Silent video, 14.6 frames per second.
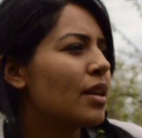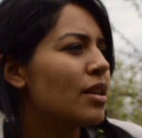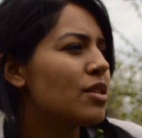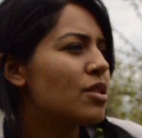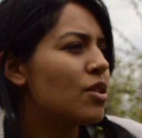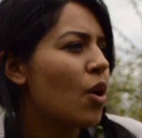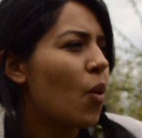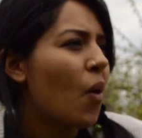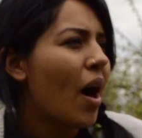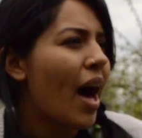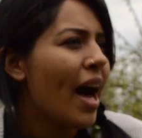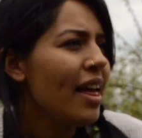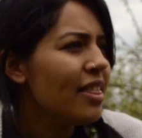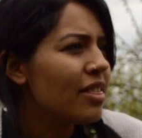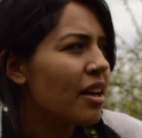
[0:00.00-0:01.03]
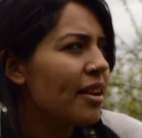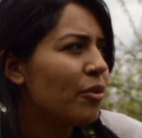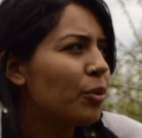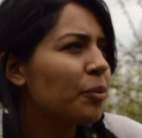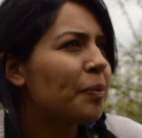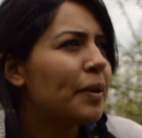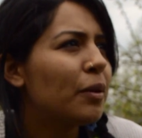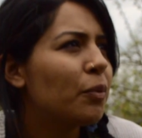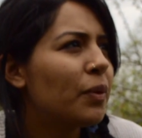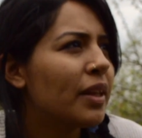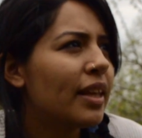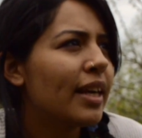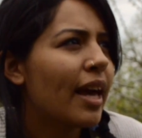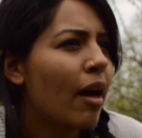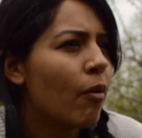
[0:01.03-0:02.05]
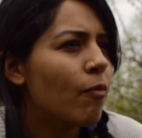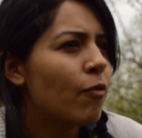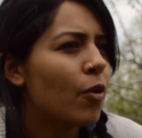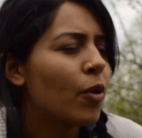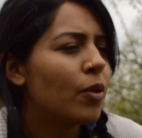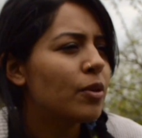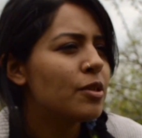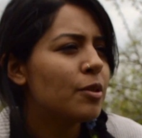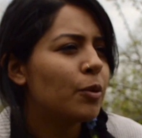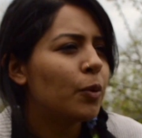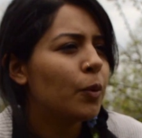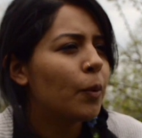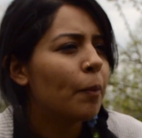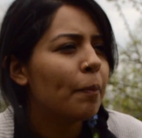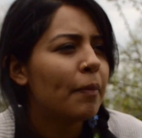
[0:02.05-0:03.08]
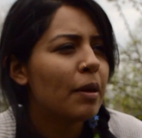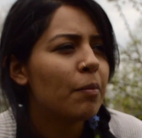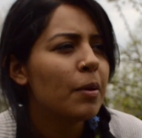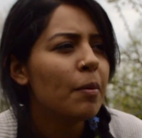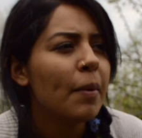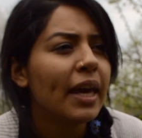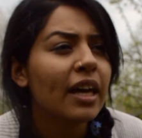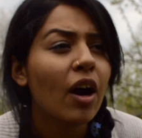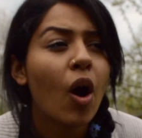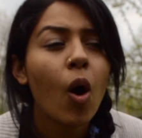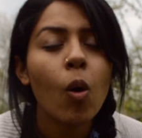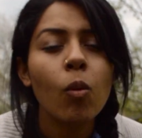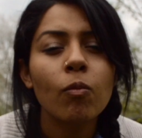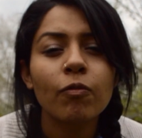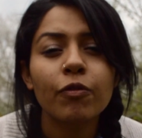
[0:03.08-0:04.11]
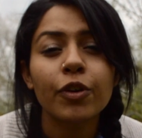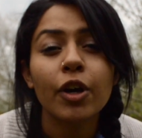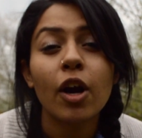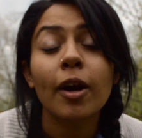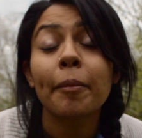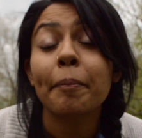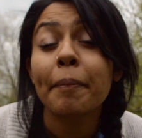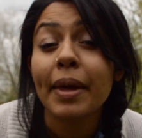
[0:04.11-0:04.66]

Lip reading: so I thought it would be really helpful to maybe make a home for our